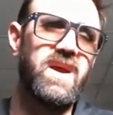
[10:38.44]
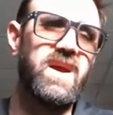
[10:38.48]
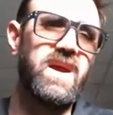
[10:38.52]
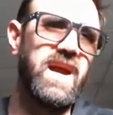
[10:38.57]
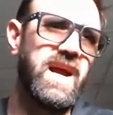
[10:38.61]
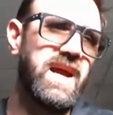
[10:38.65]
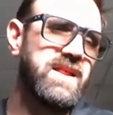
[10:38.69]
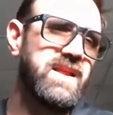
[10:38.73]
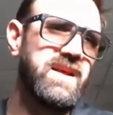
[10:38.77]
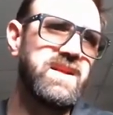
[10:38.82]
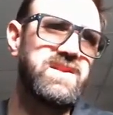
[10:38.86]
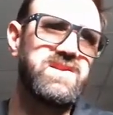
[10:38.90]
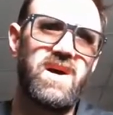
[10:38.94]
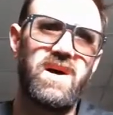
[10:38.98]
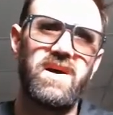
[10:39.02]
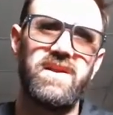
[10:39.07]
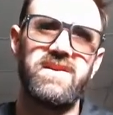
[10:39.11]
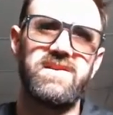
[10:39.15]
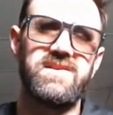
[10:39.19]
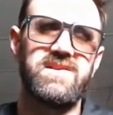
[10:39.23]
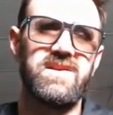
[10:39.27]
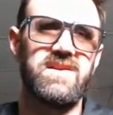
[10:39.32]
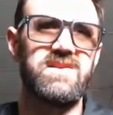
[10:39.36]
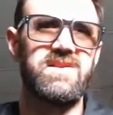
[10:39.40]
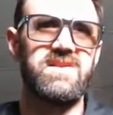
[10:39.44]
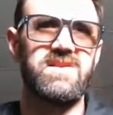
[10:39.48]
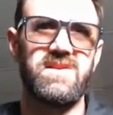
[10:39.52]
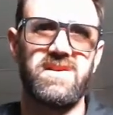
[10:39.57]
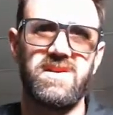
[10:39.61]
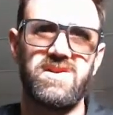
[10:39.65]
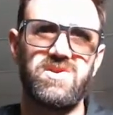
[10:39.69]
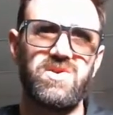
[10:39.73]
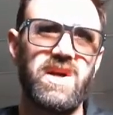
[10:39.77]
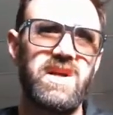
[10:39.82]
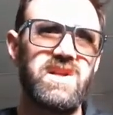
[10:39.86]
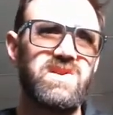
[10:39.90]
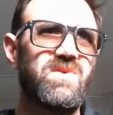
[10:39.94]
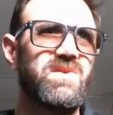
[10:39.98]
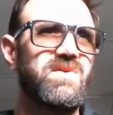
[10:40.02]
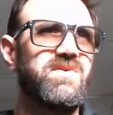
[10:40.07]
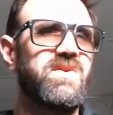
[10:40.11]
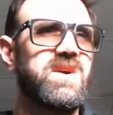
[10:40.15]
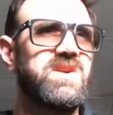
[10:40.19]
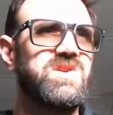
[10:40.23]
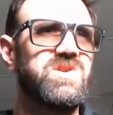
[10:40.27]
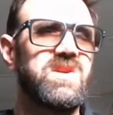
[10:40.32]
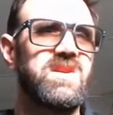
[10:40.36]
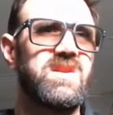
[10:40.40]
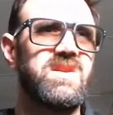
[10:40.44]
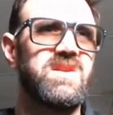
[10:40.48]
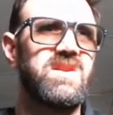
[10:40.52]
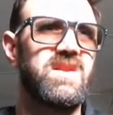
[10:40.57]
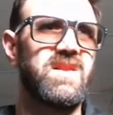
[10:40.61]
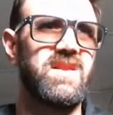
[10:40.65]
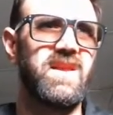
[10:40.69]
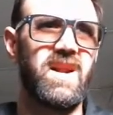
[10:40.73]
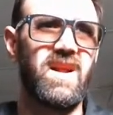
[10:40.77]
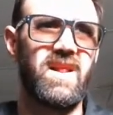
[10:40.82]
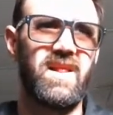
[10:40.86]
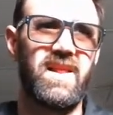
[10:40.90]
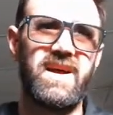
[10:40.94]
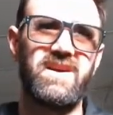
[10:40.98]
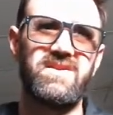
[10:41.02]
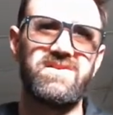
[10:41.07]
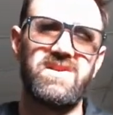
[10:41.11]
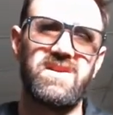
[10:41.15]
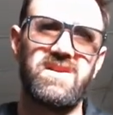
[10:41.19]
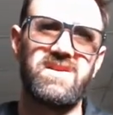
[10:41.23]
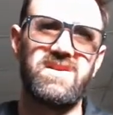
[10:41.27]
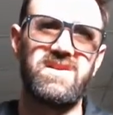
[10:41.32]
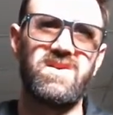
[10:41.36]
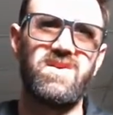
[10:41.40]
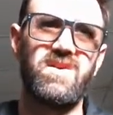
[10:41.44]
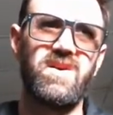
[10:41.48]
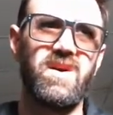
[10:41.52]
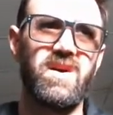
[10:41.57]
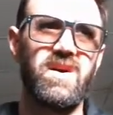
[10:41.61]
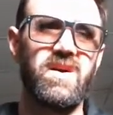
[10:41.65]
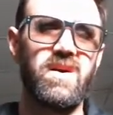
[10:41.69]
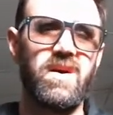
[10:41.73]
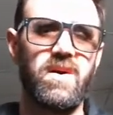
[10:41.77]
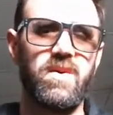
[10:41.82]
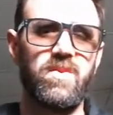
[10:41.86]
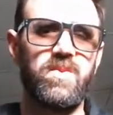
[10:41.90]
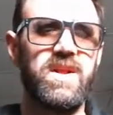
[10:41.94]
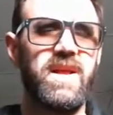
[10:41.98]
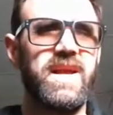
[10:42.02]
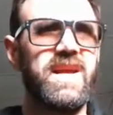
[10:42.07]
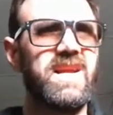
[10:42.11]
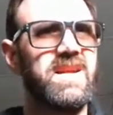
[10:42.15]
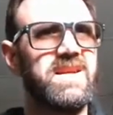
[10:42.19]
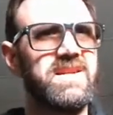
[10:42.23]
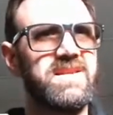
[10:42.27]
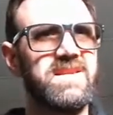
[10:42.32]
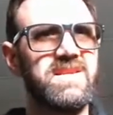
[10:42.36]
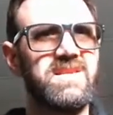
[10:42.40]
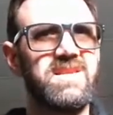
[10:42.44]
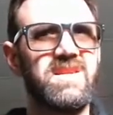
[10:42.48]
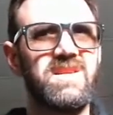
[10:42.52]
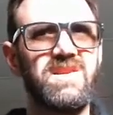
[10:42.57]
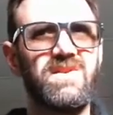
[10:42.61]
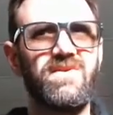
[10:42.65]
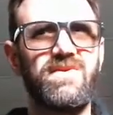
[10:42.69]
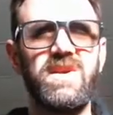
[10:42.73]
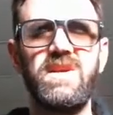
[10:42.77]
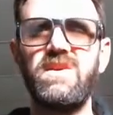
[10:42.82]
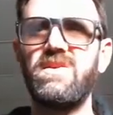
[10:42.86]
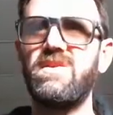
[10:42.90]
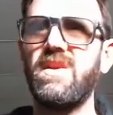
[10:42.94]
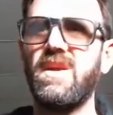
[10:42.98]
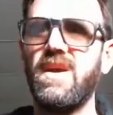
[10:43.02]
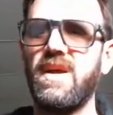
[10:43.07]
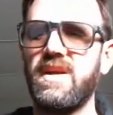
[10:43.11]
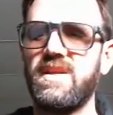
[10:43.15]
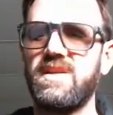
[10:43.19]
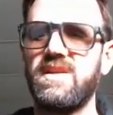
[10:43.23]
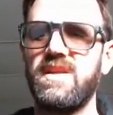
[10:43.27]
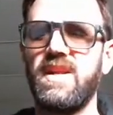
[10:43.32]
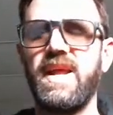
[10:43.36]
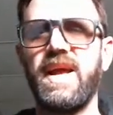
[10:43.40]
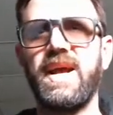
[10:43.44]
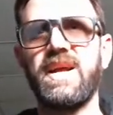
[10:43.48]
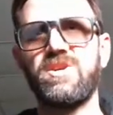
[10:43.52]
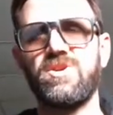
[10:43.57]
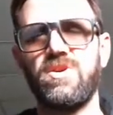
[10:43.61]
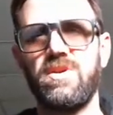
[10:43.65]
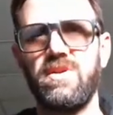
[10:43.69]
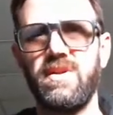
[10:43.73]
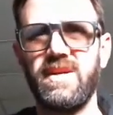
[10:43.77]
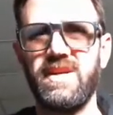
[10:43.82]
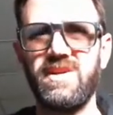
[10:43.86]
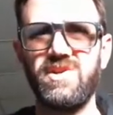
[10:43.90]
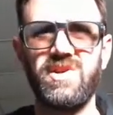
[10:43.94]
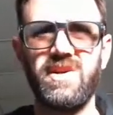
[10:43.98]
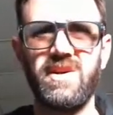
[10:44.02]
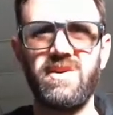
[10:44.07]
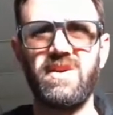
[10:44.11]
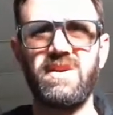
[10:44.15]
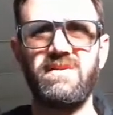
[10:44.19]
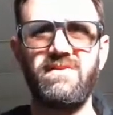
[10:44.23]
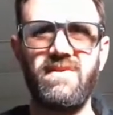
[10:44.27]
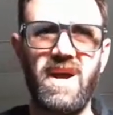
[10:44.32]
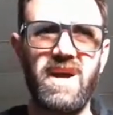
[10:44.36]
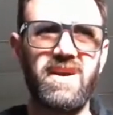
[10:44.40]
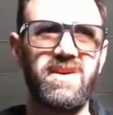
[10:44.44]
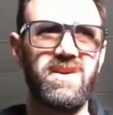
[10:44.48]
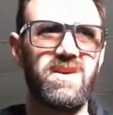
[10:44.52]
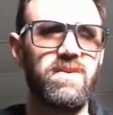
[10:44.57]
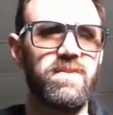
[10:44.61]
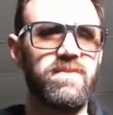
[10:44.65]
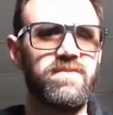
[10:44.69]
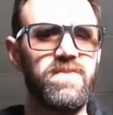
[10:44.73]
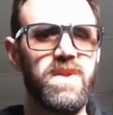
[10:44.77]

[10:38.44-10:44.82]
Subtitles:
And that's all this is a transfer function that allows us to relate a distance field to an actual engineering value.